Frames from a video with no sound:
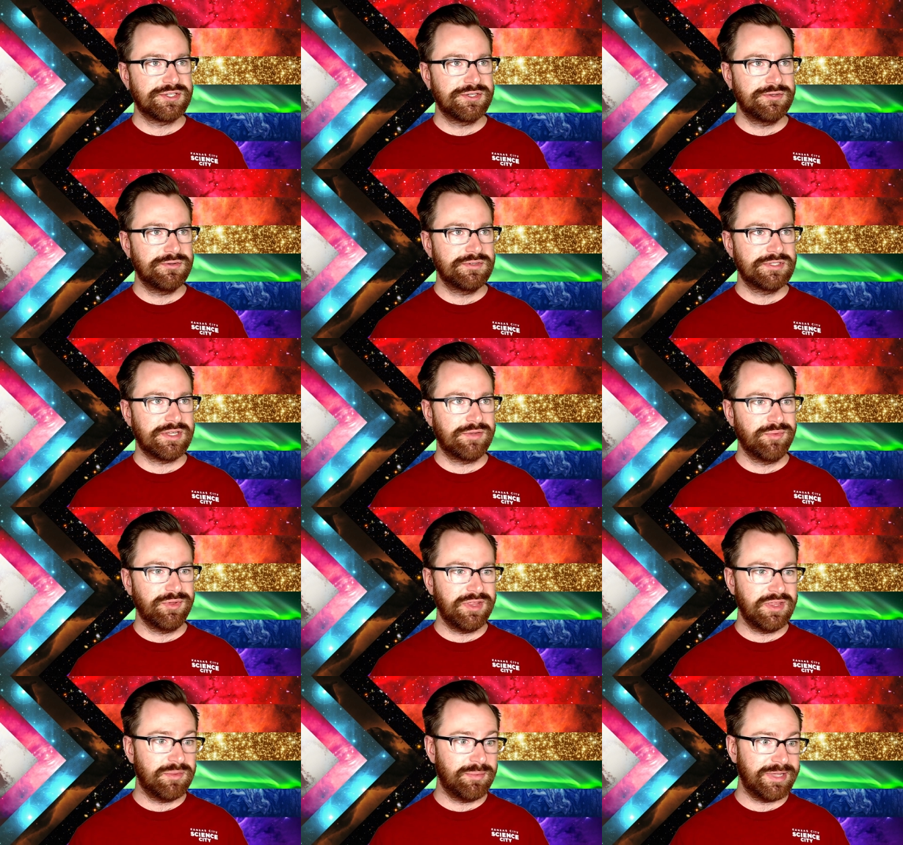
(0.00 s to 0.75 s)
news and
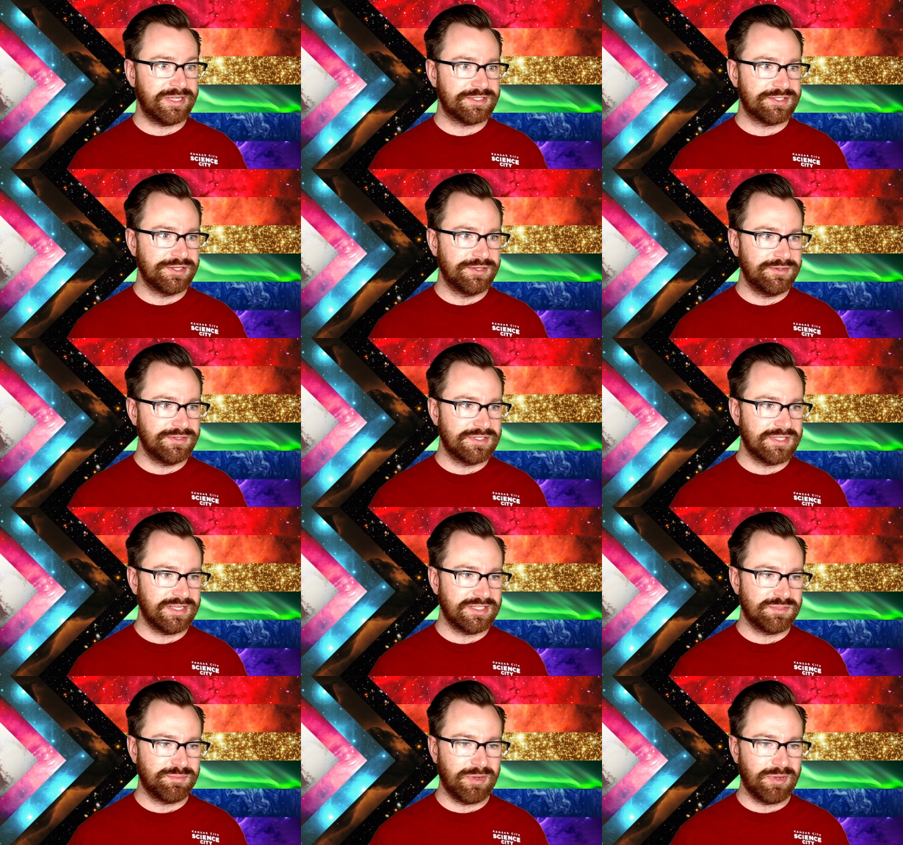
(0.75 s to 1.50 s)
really the biggest news
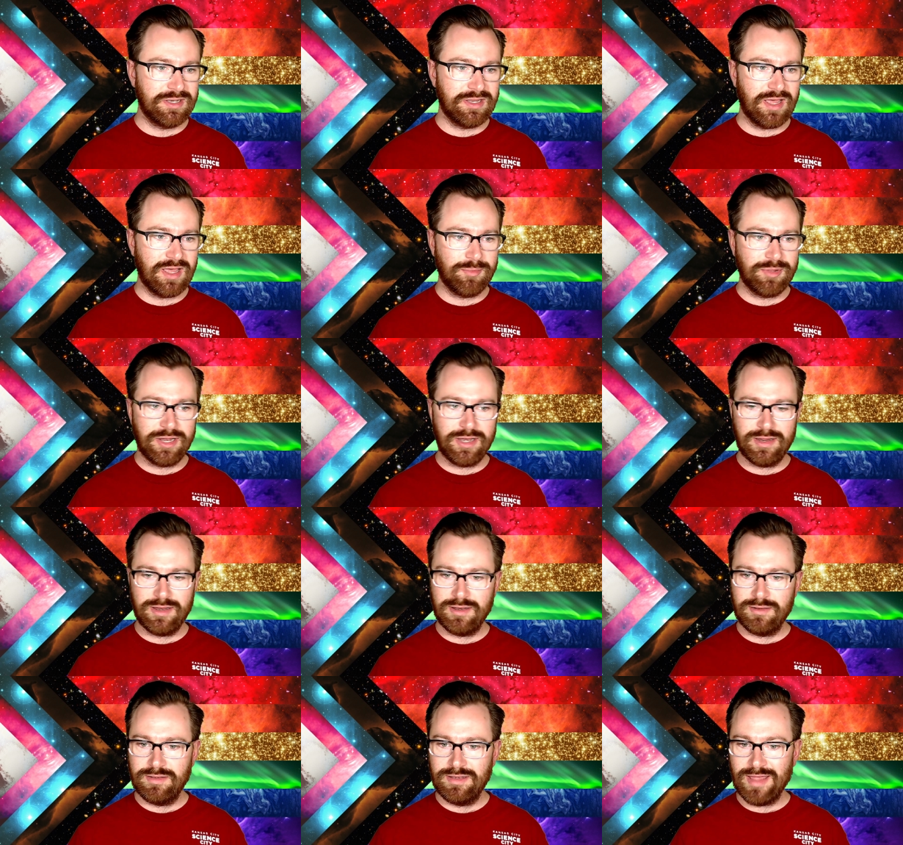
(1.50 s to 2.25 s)
that's been
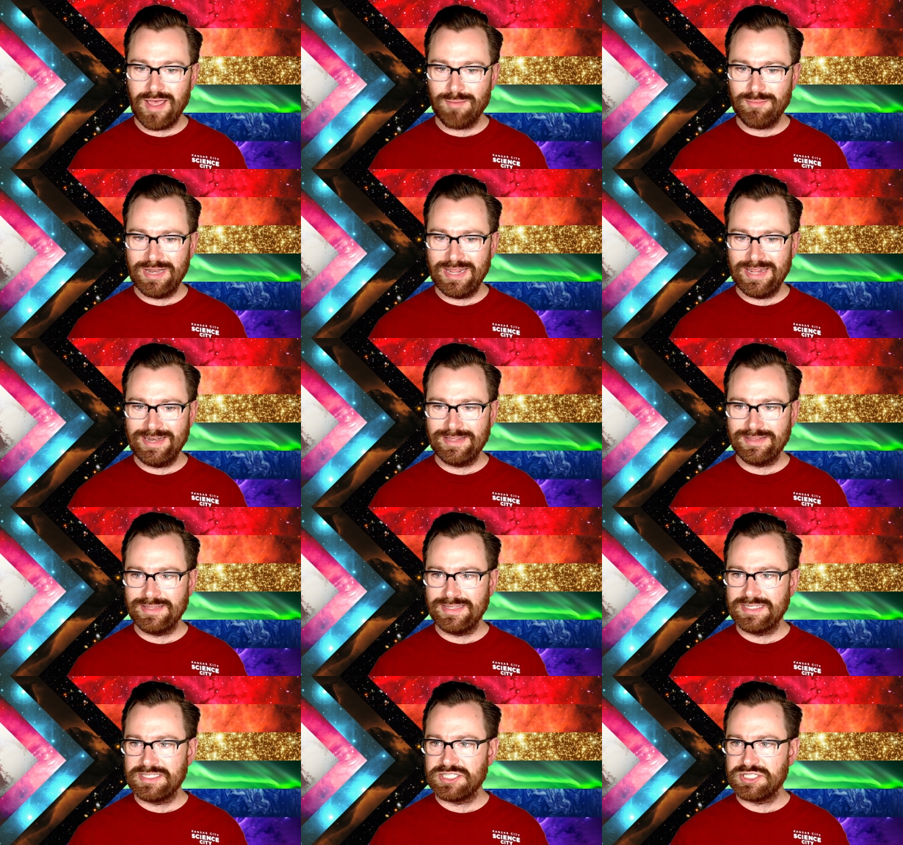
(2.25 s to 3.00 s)
dominating
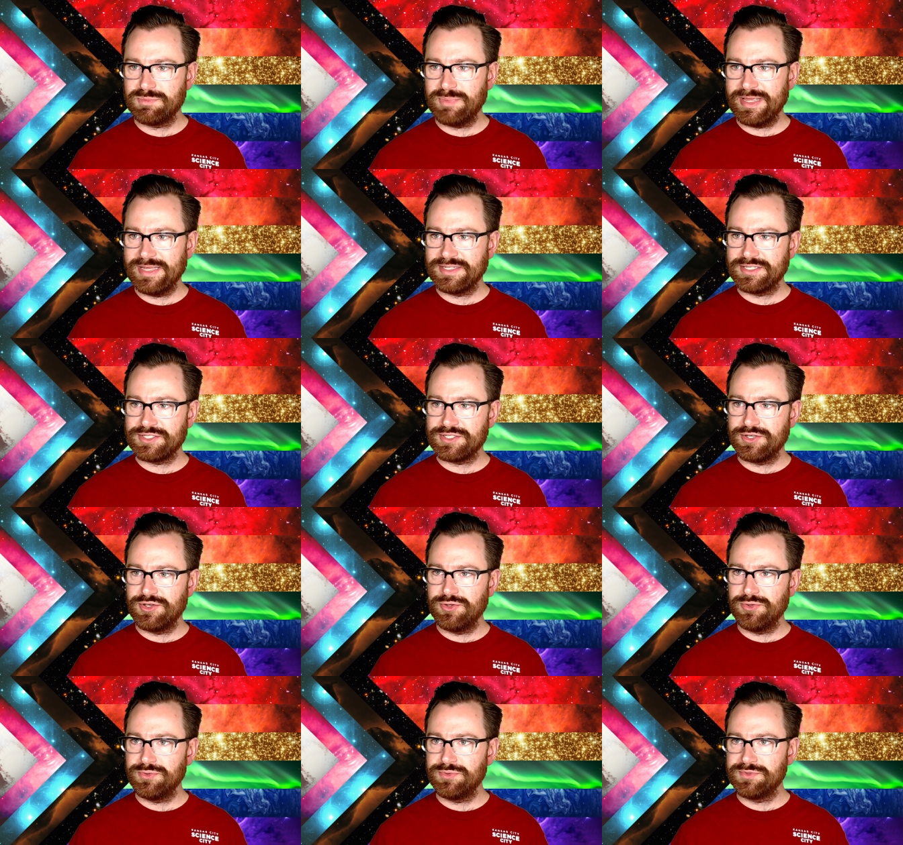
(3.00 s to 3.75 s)
the space
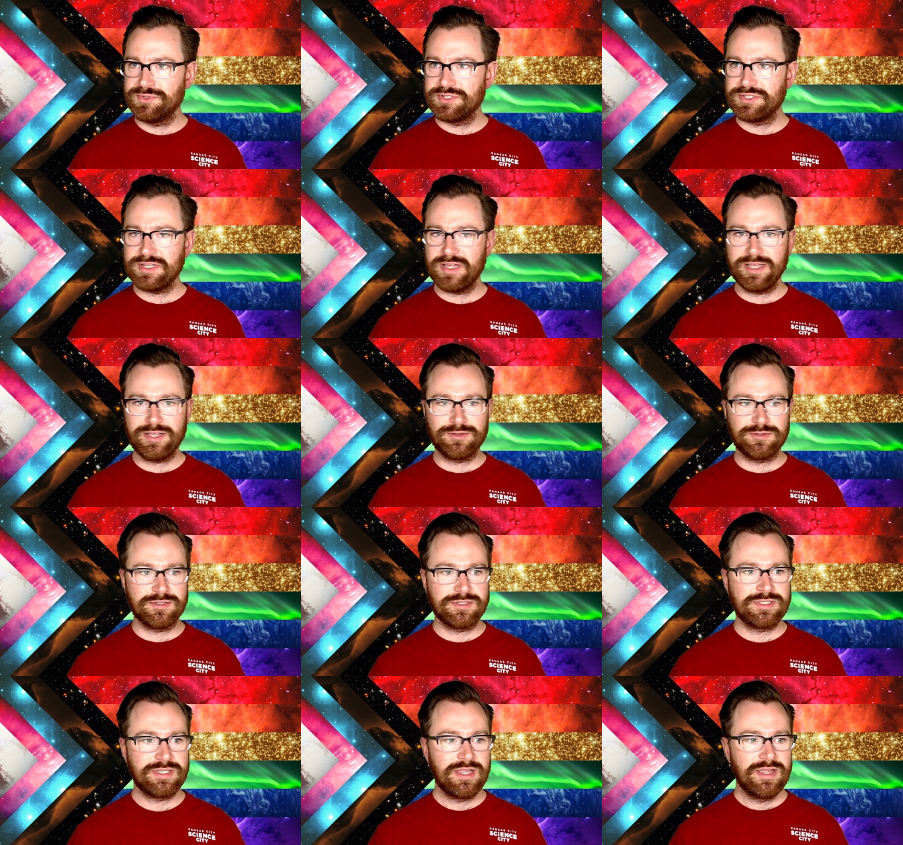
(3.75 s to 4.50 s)
news
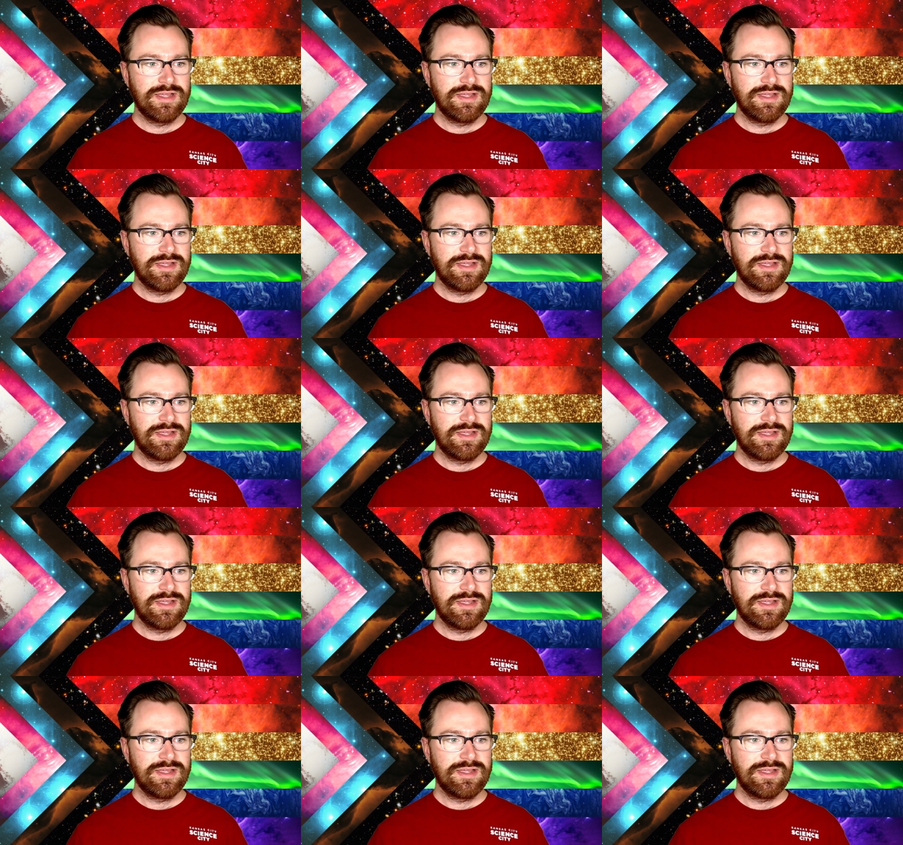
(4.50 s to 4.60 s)
cycles